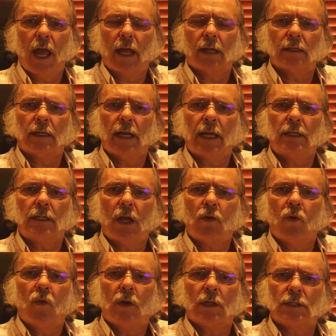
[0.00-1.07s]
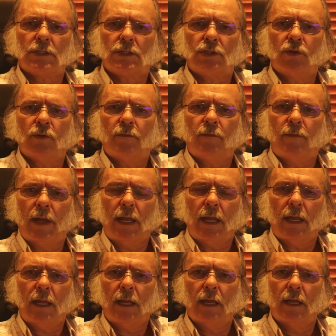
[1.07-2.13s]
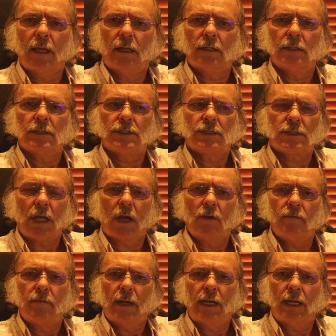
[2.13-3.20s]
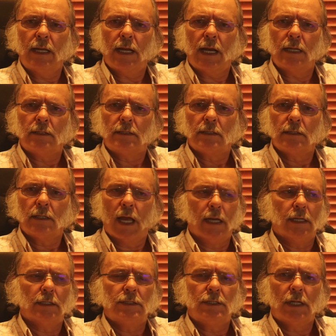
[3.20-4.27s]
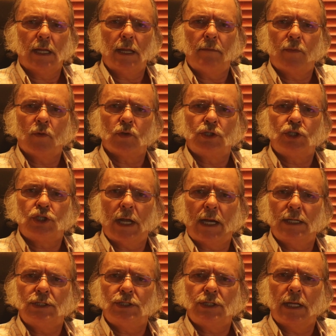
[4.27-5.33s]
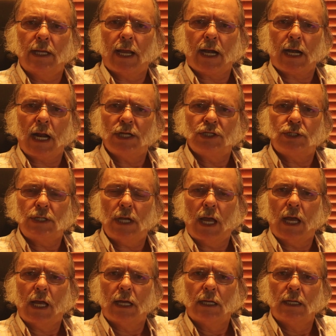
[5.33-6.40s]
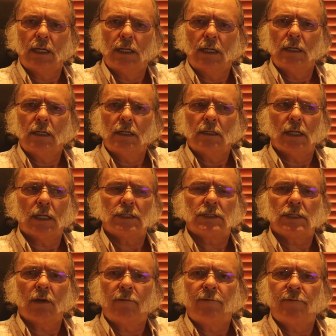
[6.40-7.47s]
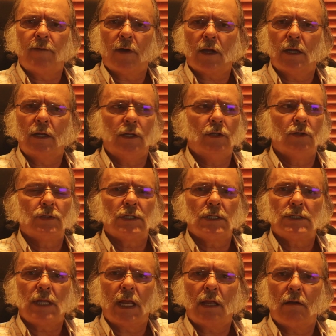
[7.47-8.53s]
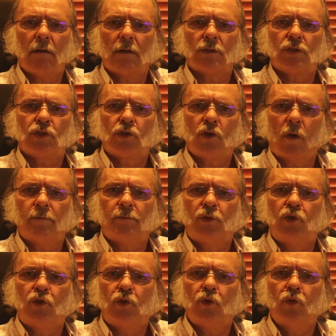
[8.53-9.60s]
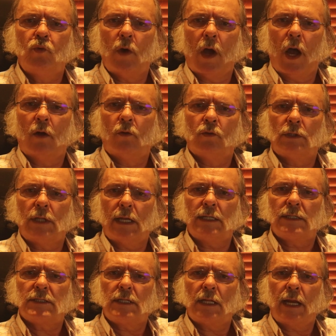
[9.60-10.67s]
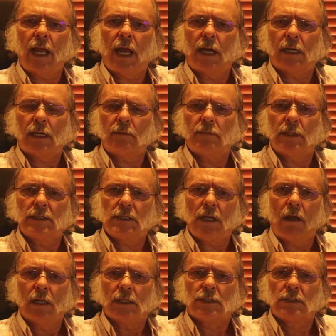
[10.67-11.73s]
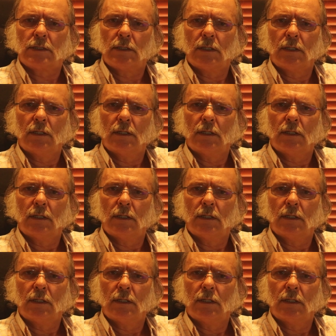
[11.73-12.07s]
And NATO wants to be so belligerent and keep on challenging Russia. They're so fucking useless they can't stop two old S-300 missiles.